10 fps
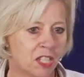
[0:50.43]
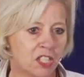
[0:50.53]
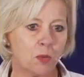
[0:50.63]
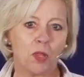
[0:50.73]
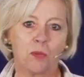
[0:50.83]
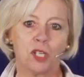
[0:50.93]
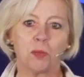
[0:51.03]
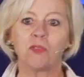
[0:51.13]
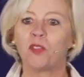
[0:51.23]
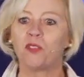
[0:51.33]
So what the Bishop
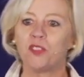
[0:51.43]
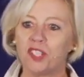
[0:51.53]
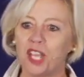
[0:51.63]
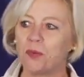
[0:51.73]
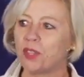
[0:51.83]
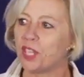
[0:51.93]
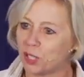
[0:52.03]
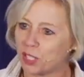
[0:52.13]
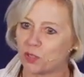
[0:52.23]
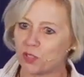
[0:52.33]
of London did with the
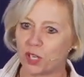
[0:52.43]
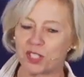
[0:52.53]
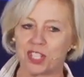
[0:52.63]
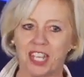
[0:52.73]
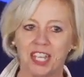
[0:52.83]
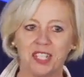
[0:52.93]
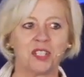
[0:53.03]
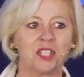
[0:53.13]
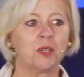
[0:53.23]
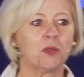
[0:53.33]
original trustees
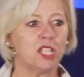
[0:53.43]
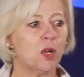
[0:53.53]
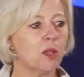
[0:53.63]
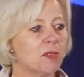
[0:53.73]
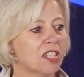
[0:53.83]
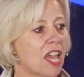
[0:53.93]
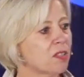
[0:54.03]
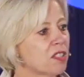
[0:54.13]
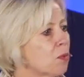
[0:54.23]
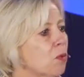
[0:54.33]
was he got them together
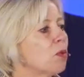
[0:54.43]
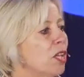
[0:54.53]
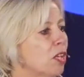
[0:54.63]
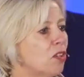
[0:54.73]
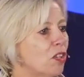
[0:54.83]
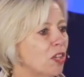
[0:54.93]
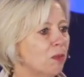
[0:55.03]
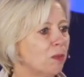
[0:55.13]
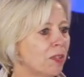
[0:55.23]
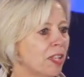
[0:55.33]
and said, what are we going to do?
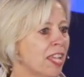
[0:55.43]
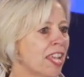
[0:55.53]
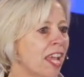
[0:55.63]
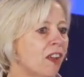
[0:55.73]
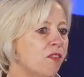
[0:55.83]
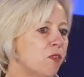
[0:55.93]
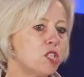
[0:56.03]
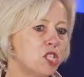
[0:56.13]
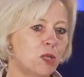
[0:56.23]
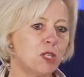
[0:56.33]
And
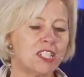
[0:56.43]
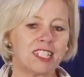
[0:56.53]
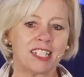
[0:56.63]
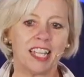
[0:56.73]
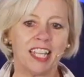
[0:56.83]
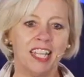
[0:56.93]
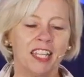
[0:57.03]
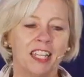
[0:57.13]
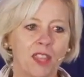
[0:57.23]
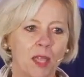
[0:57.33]
fortuitously,
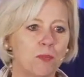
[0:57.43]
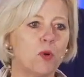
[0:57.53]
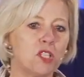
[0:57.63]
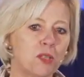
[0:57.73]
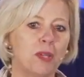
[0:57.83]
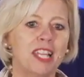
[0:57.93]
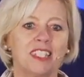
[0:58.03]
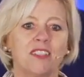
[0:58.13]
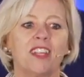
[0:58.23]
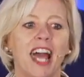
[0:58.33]
they bought a piece
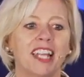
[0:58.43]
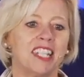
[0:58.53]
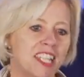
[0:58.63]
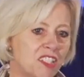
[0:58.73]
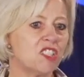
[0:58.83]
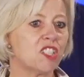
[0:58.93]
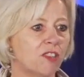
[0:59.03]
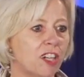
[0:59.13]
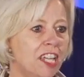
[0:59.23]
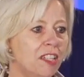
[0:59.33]
of land in
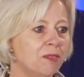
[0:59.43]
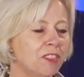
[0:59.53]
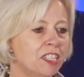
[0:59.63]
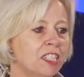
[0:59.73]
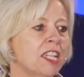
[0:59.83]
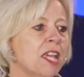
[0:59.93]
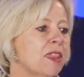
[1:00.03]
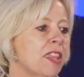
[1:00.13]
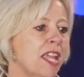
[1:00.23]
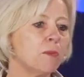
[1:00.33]
Surrey,
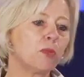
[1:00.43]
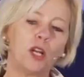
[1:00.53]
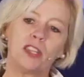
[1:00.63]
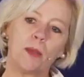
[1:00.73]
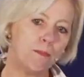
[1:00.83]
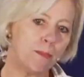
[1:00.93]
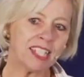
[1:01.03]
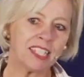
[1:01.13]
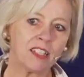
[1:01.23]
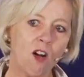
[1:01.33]
they employed the
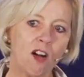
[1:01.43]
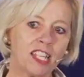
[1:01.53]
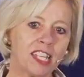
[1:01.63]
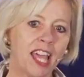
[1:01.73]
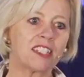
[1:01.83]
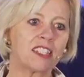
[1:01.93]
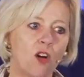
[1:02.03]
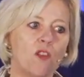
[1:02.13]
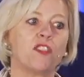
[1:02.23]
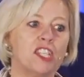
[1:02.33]
best architects
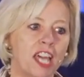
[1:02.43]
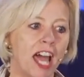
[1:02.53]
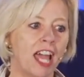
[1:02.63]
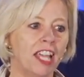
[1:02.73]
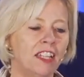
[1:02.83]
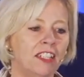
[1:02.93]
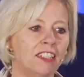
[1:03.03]
of the day,